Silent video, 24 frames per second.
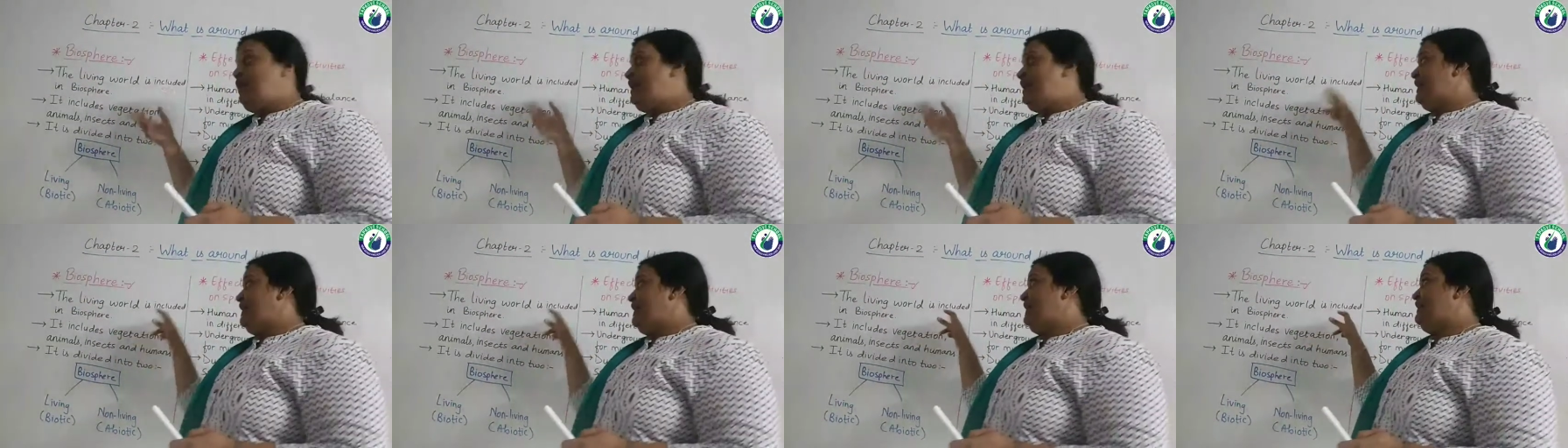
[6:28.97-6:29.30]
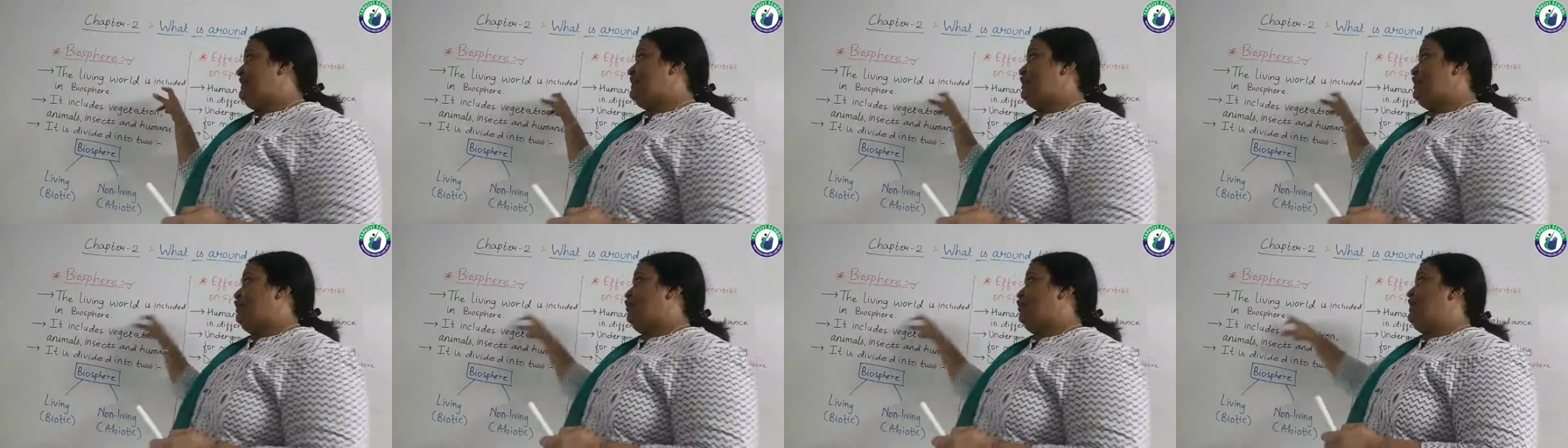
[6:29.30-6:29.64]

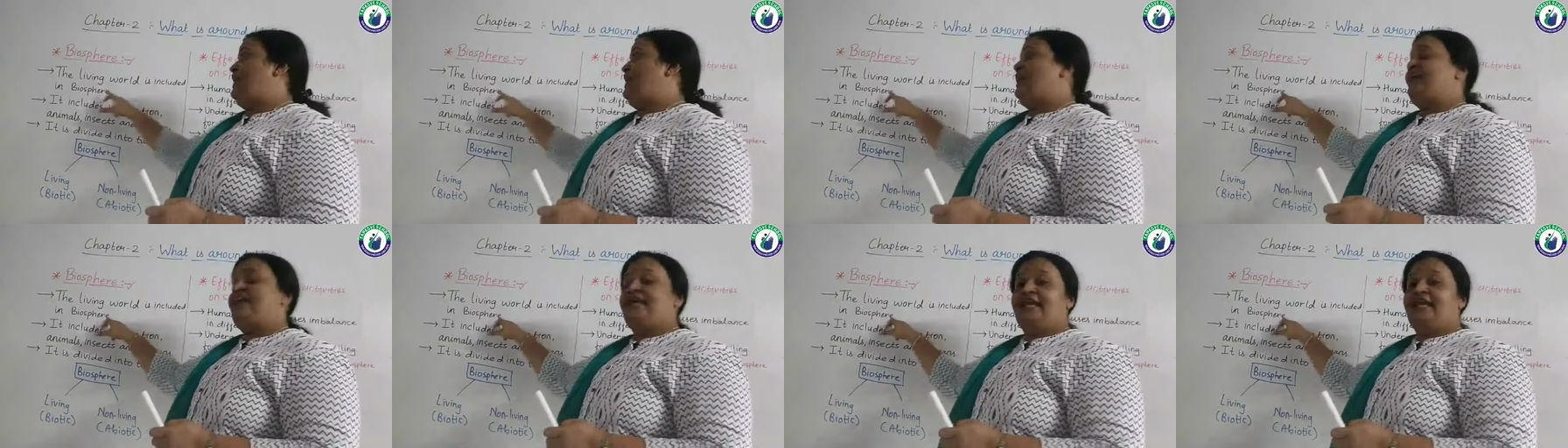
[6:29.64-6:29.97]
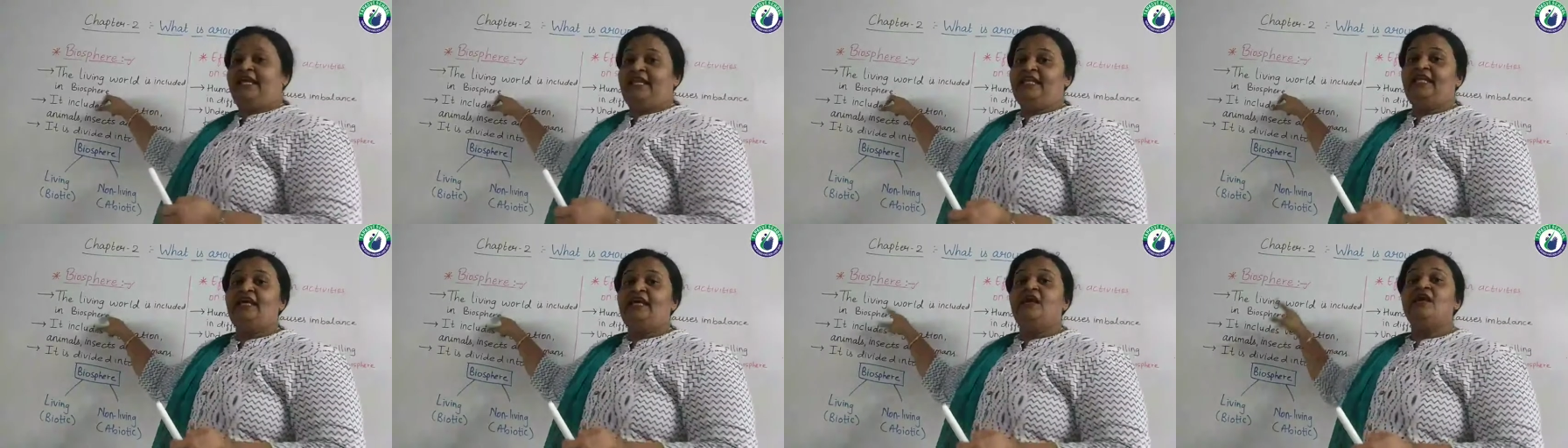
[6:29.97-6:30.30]
included
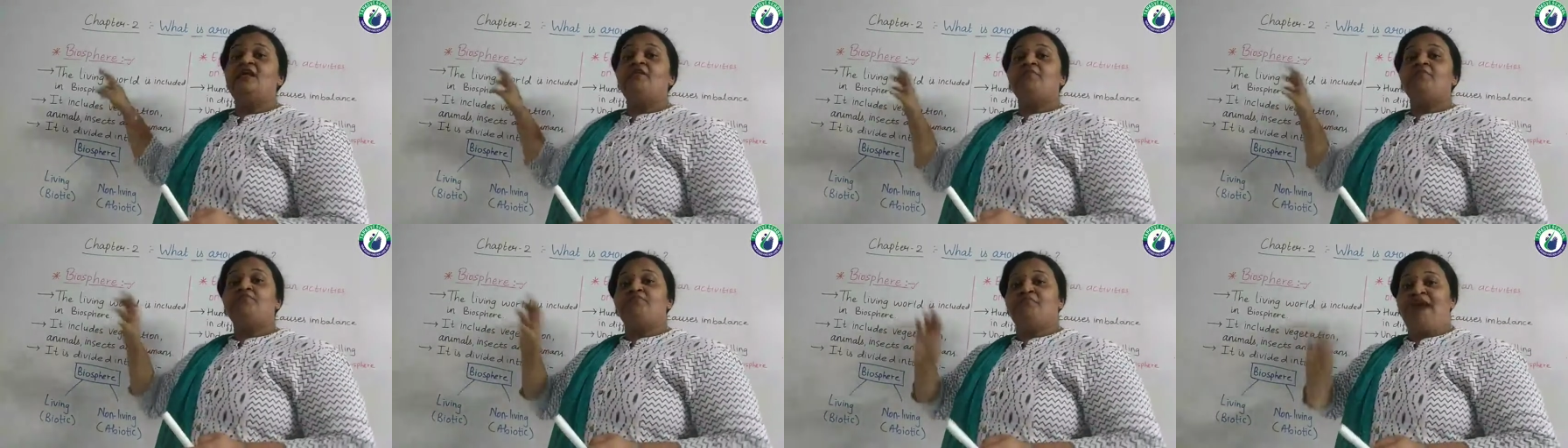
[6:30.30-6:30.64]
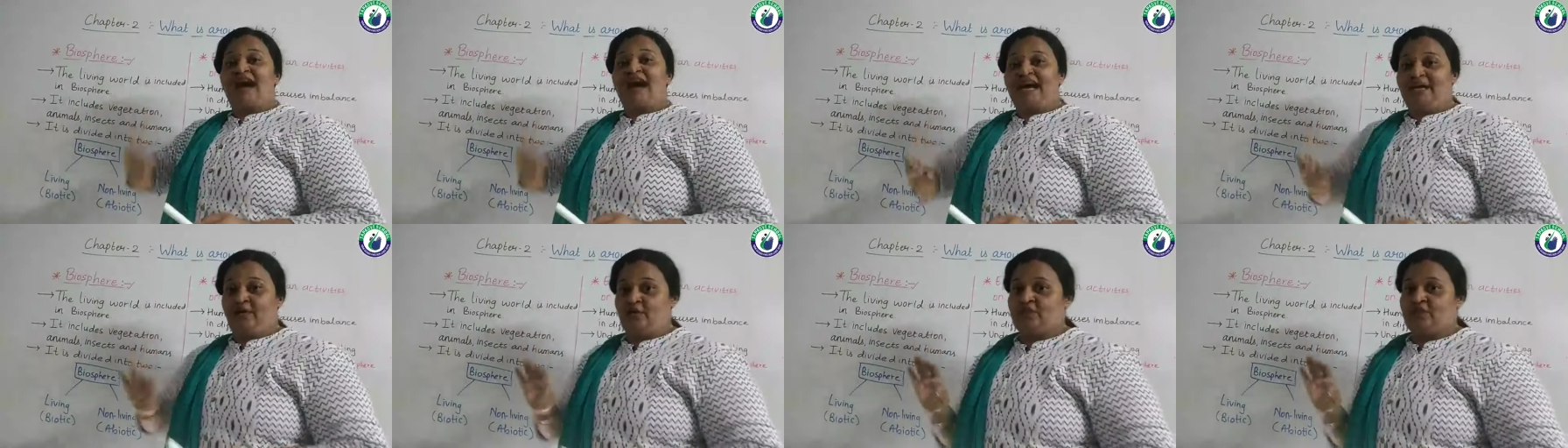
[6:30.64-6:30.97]
in
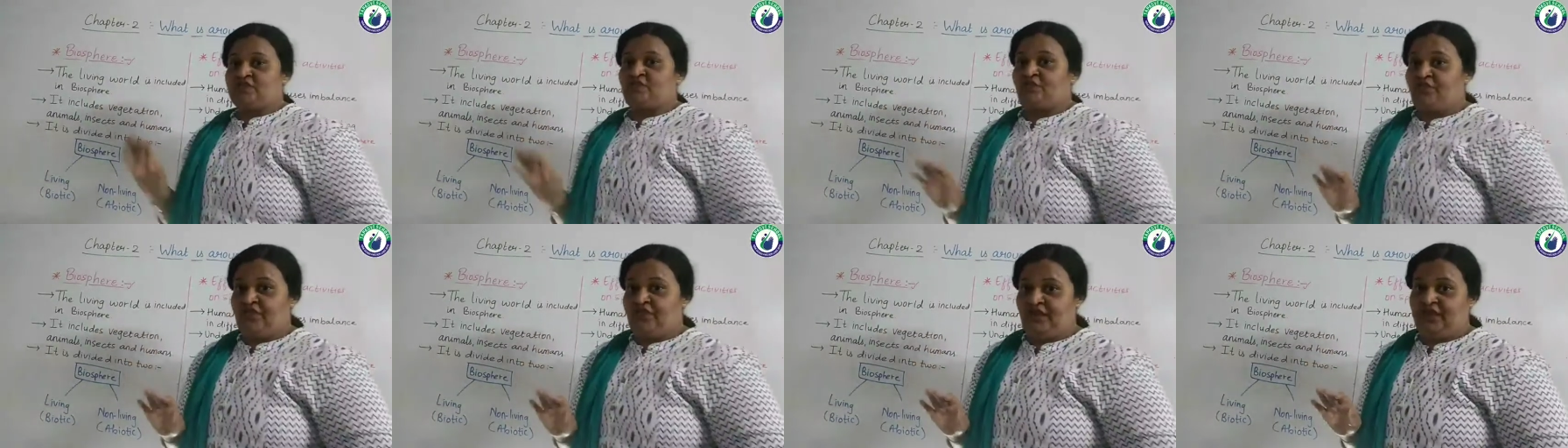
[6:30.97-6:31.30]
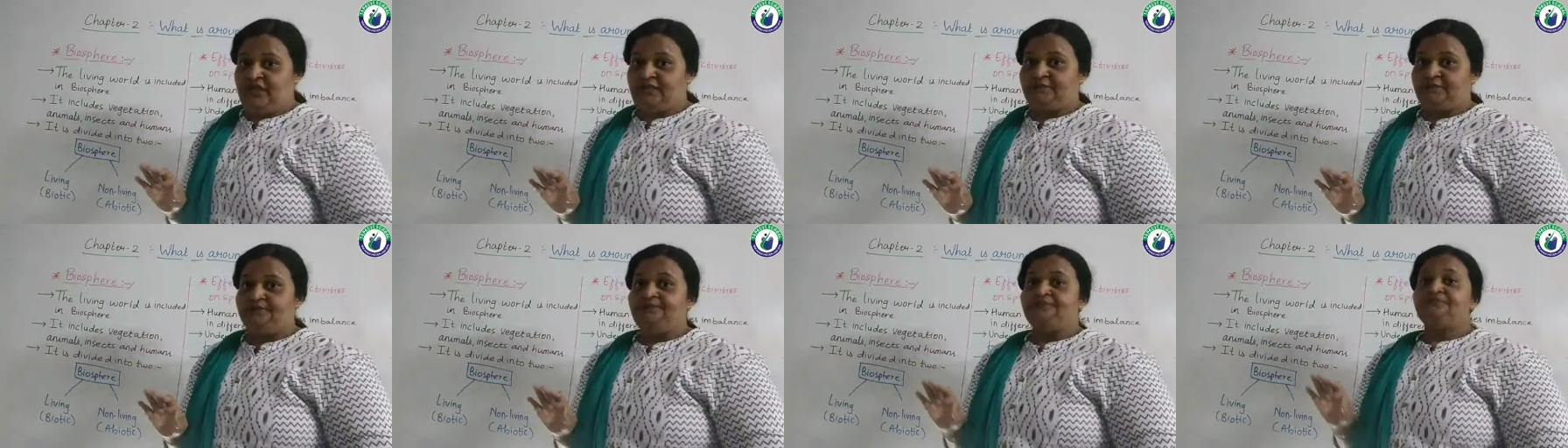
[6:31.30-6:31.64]

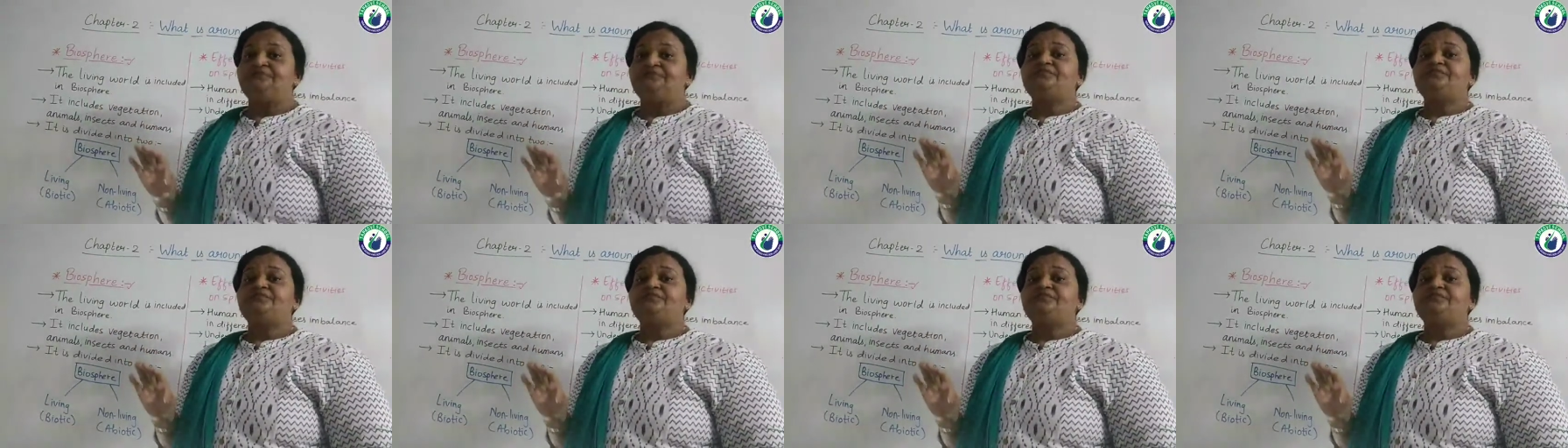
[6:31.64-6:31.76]
biosphere.